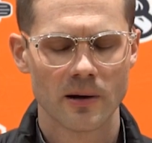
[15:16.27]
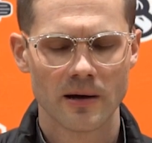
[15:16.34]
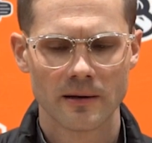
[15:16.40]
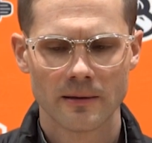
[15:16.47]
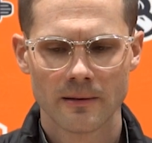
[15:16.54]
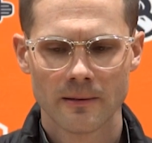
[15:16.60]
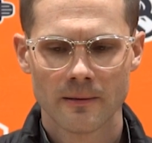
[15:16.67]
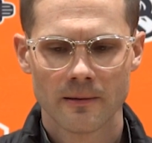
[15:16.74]

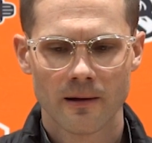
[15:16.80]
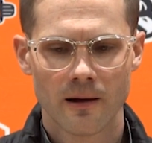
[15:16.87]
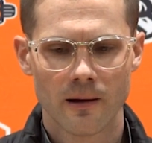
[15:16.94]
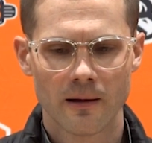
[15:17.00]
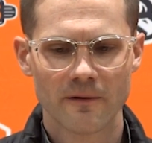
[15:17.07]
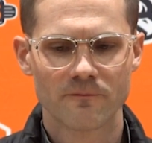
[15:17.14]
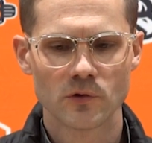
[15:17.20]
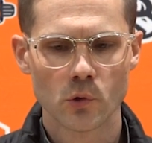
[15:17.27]
But
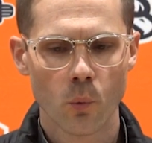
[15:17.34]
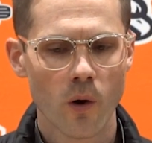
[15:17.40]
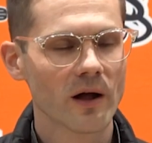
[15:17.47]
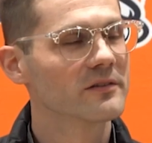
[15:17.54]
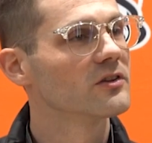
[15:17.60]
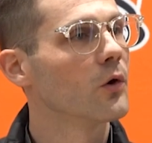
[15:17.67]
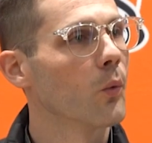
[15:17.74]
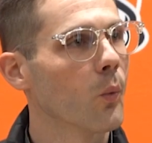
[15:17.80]
if you
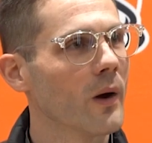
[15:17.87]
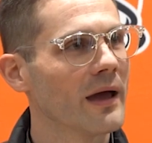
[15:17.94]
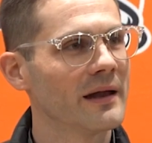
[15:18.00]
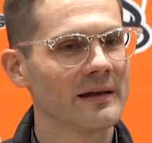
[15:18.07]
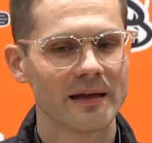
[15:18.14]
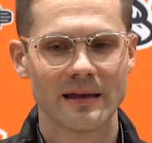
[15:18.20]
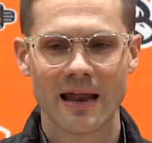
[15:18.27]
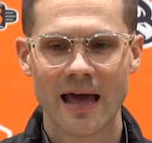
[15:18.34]
want to
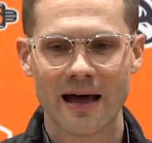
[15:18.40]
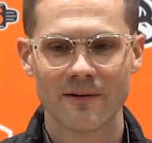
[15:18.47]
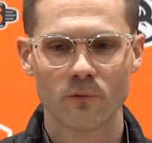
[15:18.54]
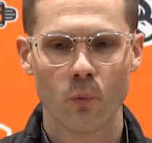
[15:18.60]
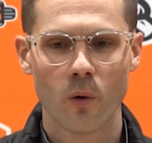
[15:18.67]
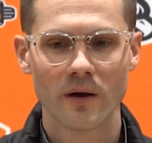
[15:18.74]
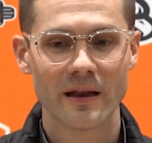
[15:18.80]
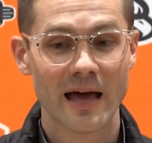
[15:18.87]
win and have
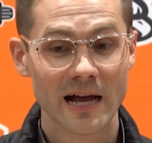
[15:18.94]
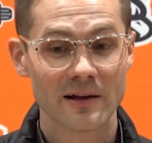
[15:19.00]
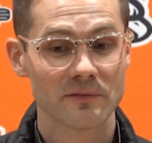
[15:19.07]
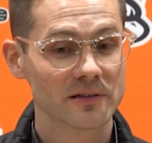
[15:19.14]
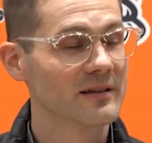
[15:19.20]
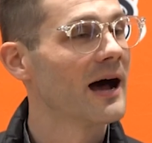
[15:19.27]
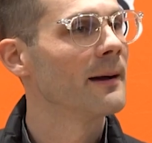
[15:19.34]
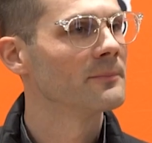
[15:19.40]
one heck
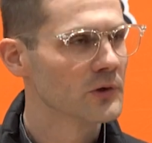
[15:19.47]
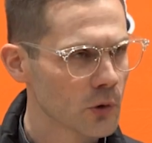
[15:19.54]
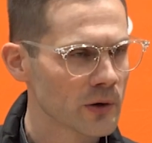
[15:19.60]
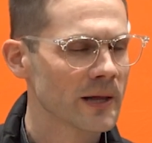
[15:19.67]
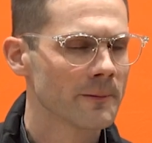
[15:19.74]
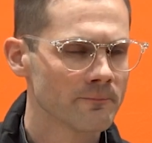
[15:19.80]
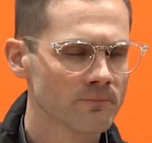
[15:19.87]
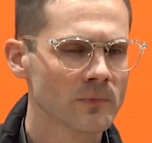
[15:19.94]
of a time
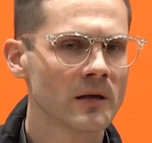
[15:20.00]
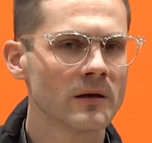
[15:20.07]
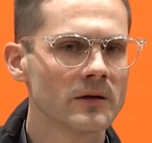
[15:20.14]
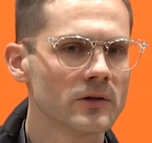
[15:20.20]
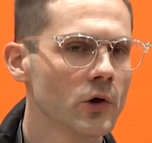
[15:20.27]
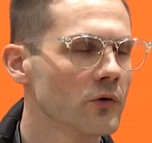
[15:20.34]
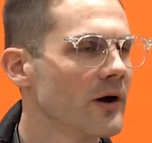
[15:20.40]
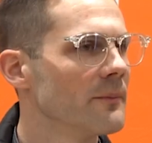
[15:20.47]
doing it,
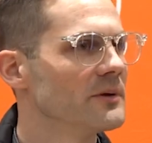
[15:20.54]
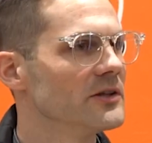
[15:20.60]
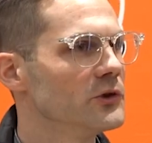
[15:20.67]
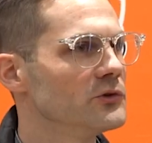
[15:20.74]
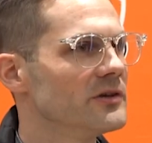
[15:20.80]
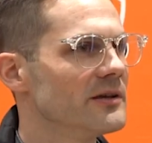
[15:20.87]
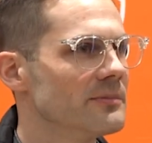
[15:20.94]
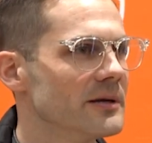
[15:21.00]
you'll come to
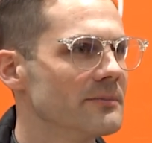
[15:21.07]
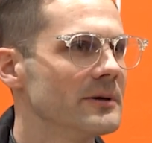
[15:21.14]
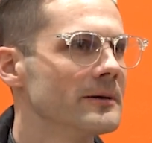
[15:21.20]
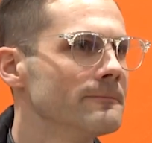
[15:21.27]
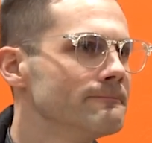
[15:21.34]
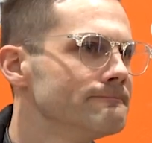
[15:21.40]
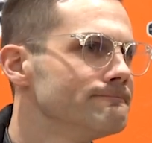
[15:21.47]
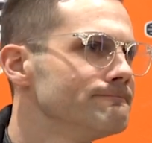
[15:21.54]
UTPB.